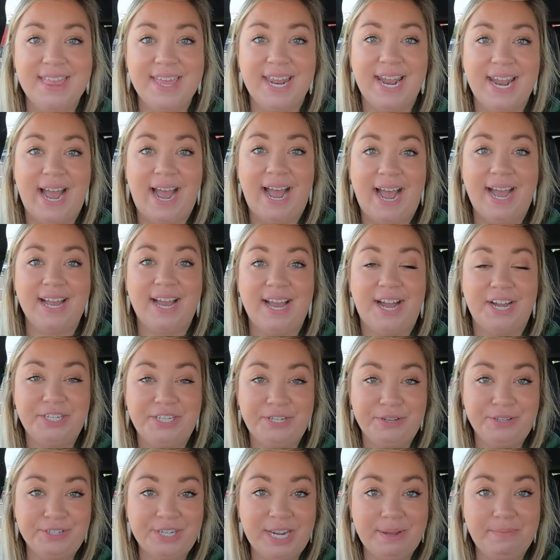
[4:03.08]
And then I
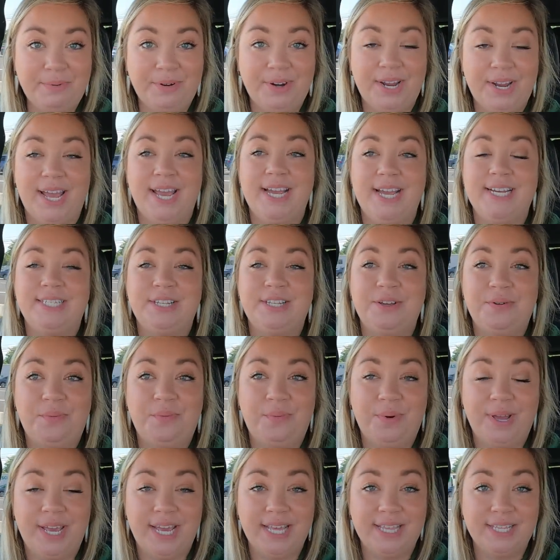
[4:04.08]
got two scrambled eggs
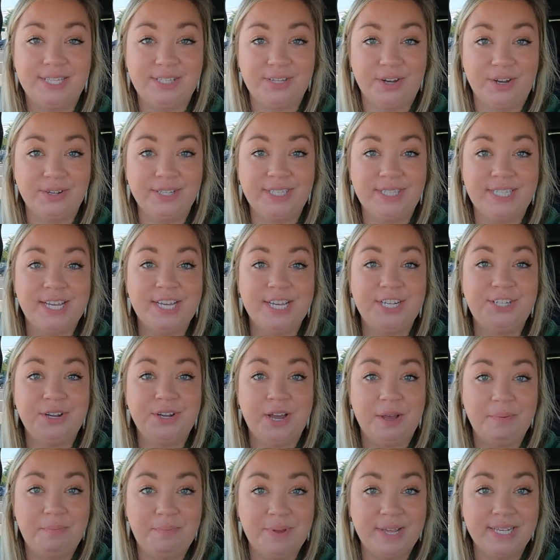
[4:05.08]
with sausage,
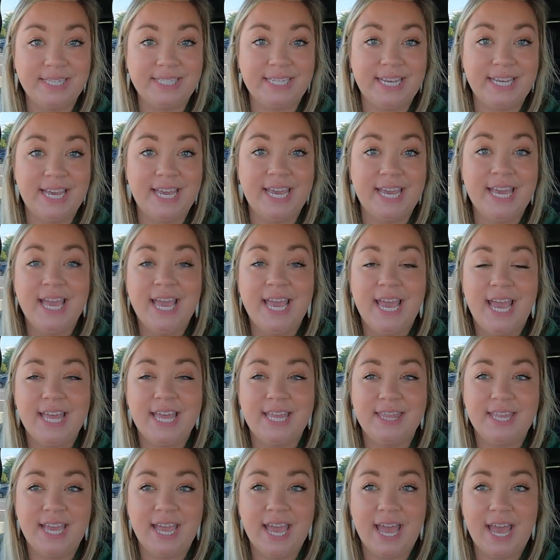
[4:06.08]
a biscuit,
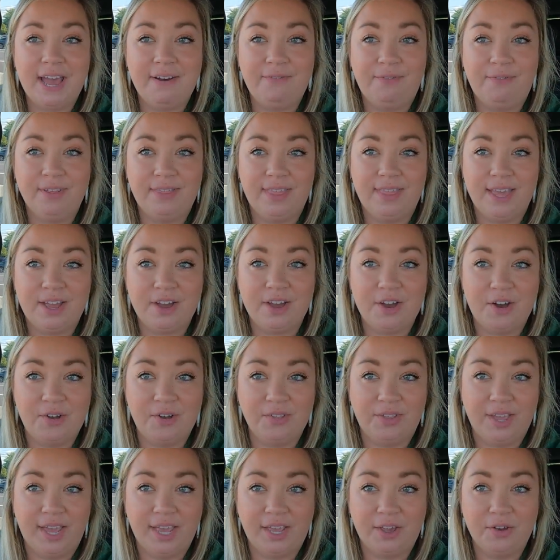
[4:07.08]
and they have what they
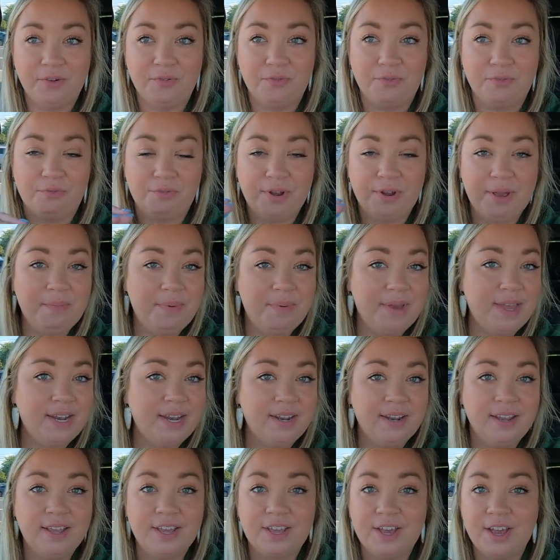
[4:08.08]
call like
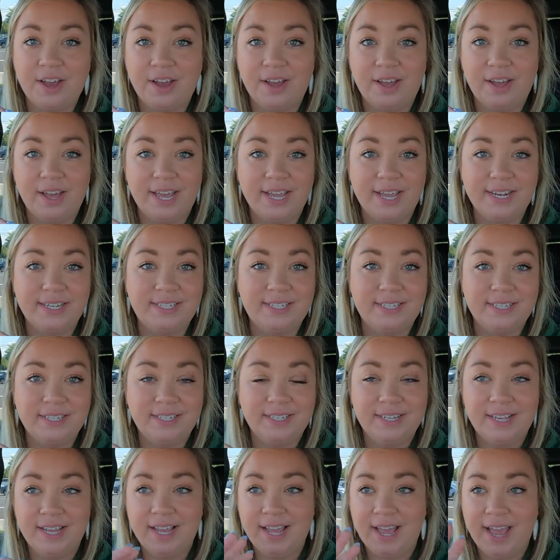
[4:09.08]
ribbon cut
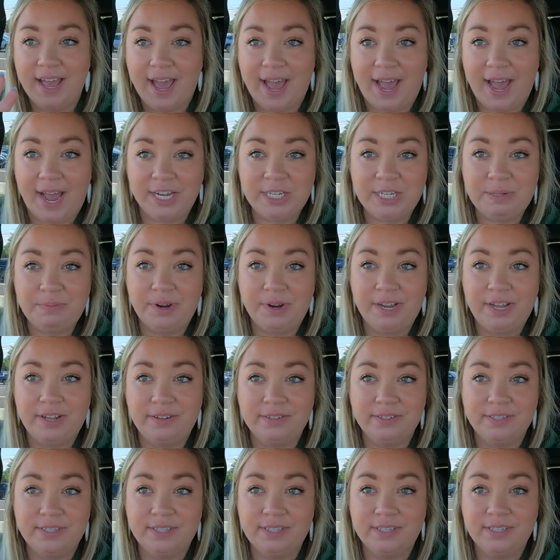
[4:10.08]
hash
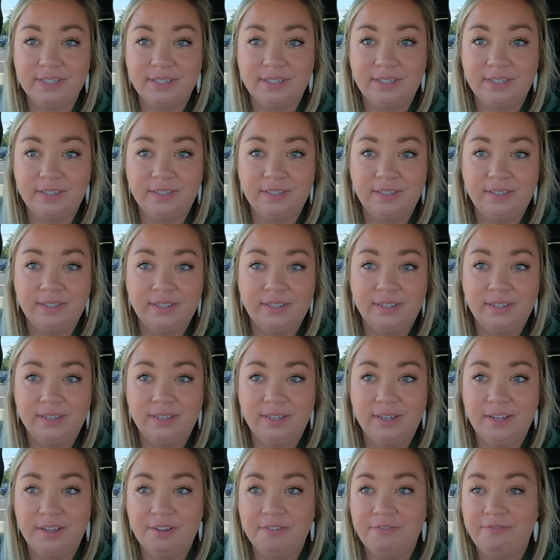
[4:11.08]
browns. Field
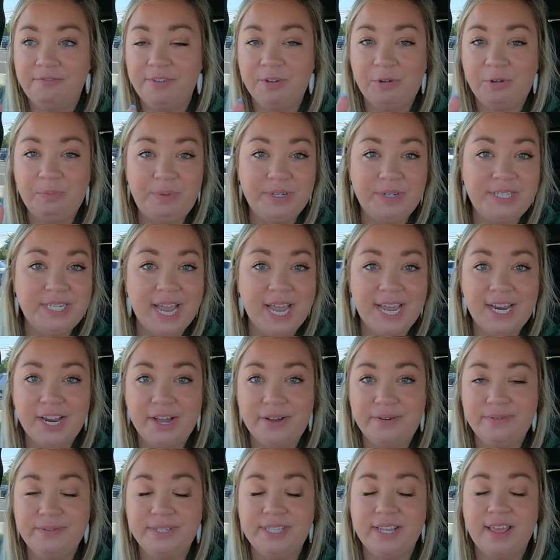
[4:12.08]
potatoes. Field
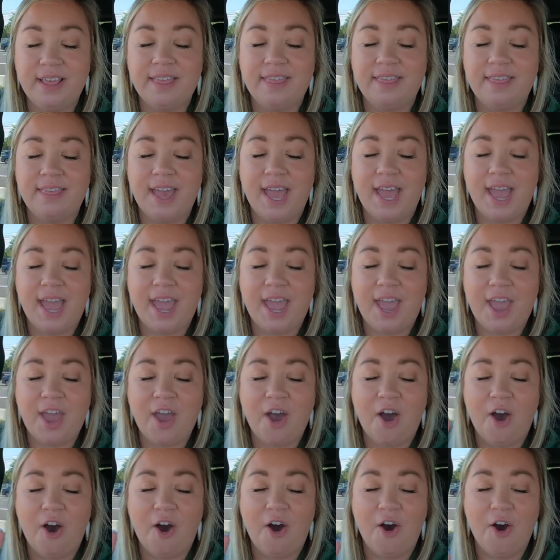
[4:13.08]
potatoes.
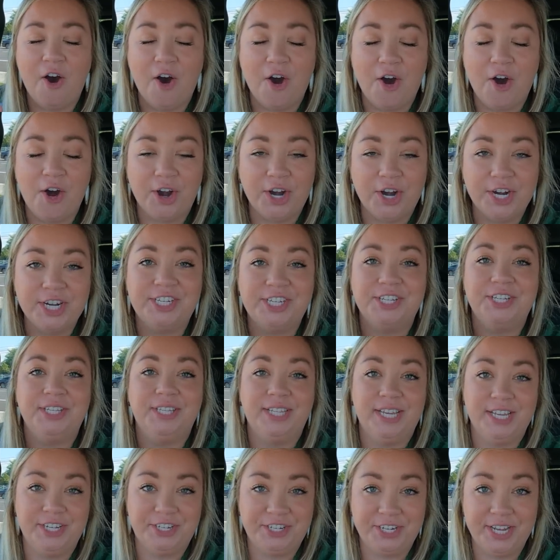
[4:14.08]
They are
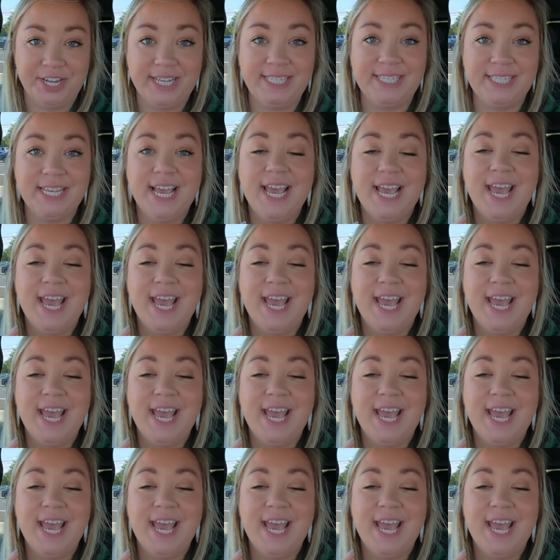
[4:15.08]
delicious.